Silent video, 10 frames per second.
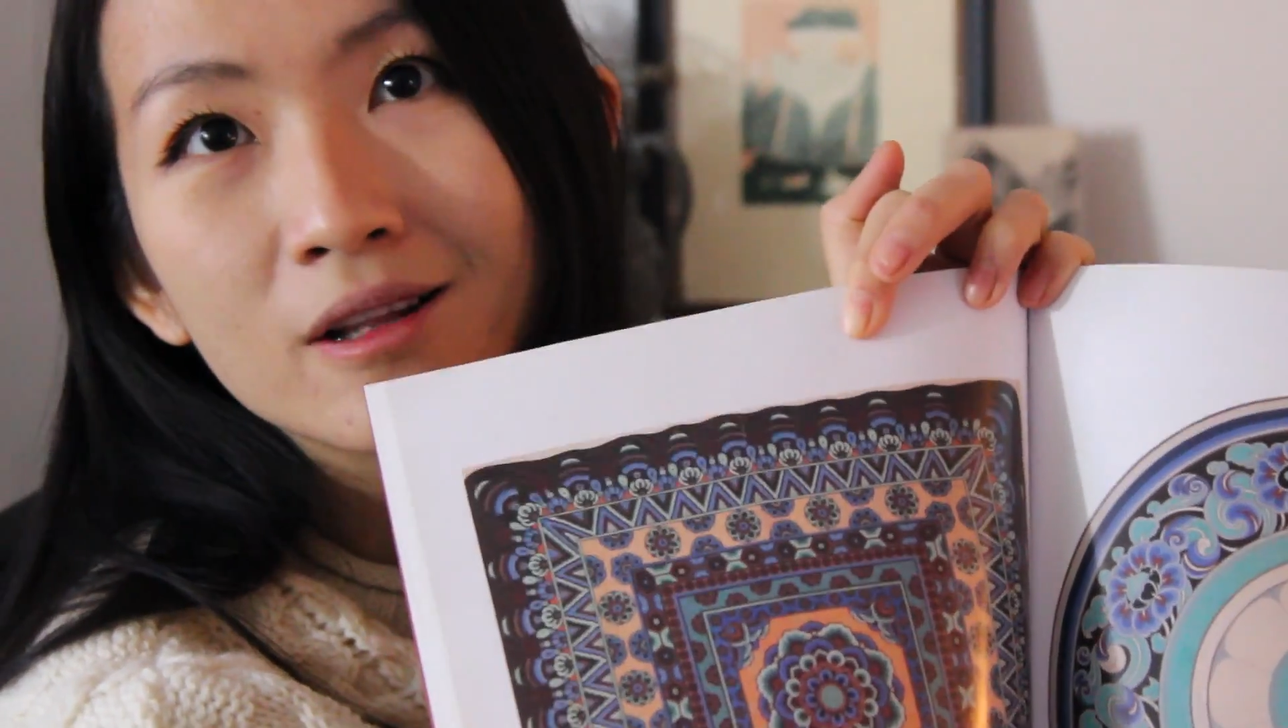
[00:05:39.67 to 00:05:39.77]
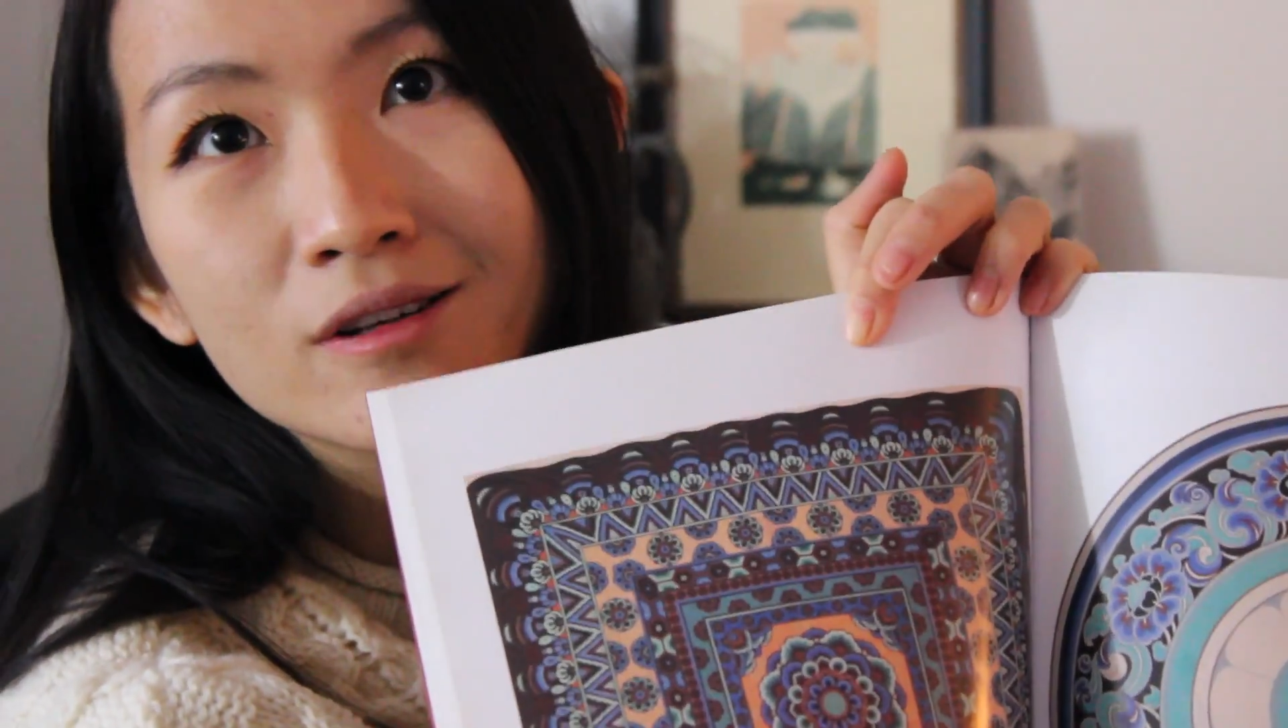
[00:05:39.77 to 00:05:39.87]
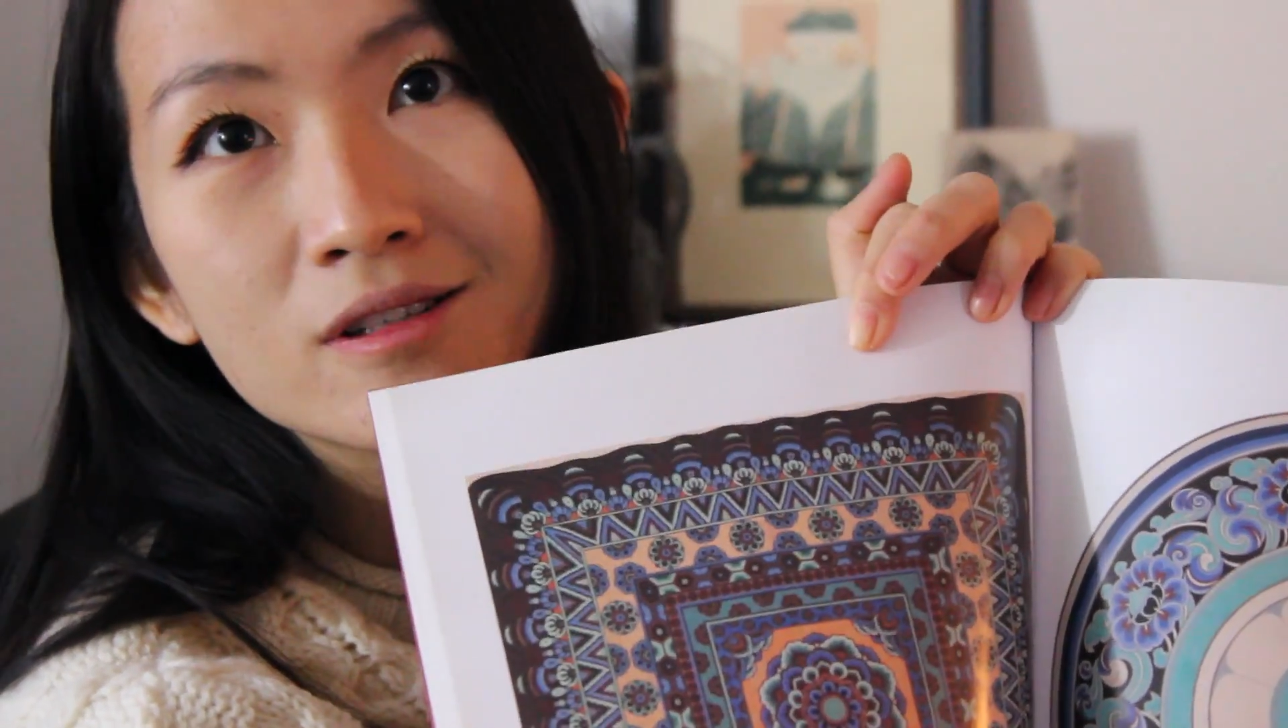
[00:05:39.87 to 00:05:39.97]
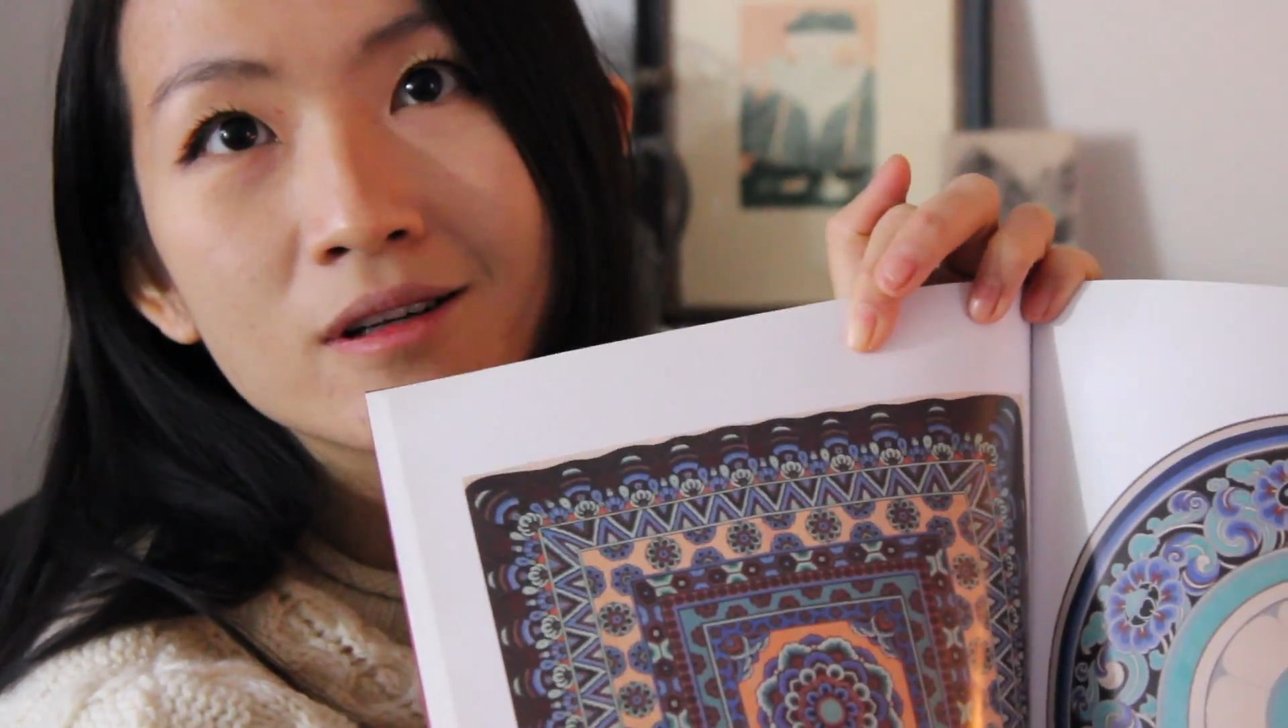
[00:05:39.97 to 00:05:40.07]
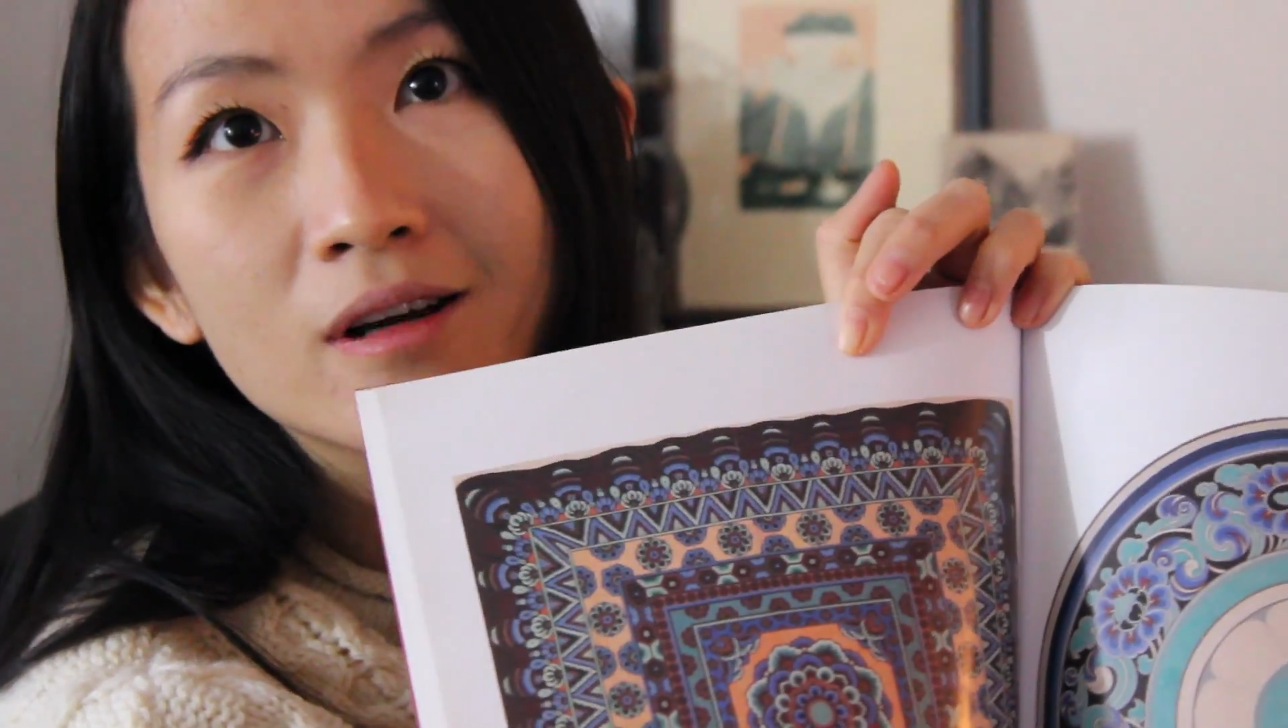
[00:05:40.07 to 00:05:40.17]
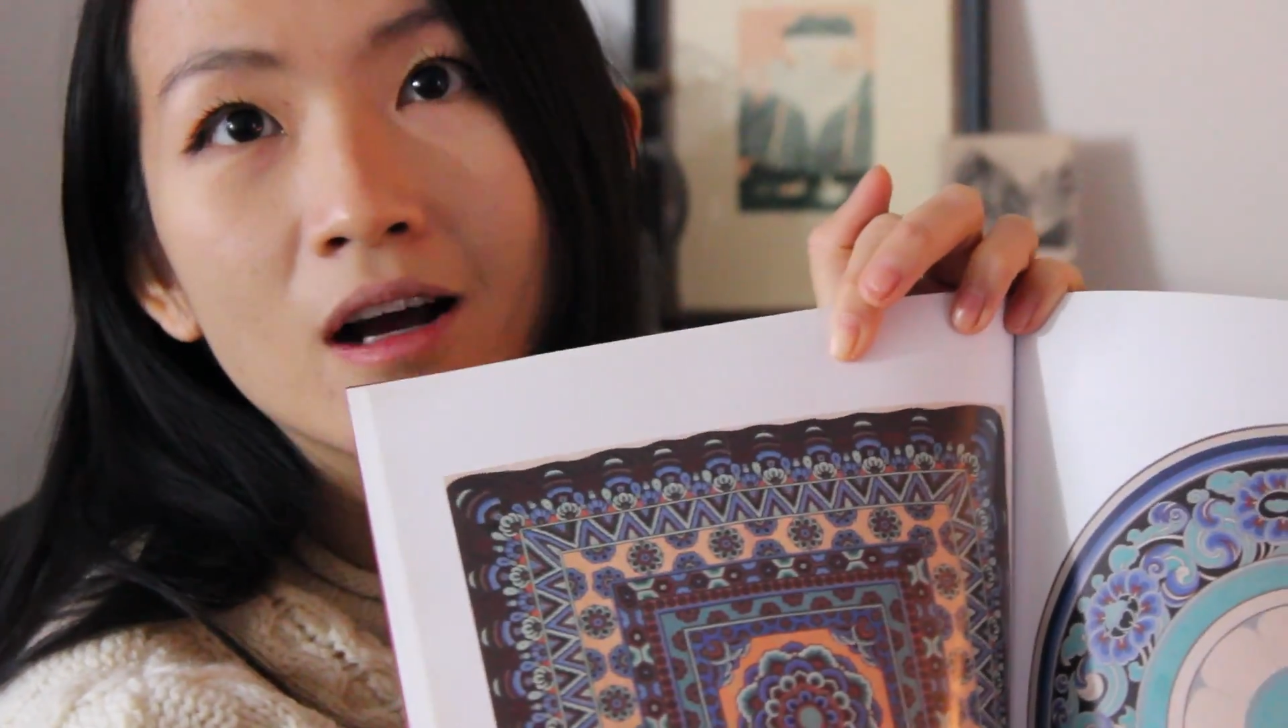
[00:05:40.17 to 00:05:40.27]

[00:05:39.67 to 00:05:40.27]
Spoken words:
it looks so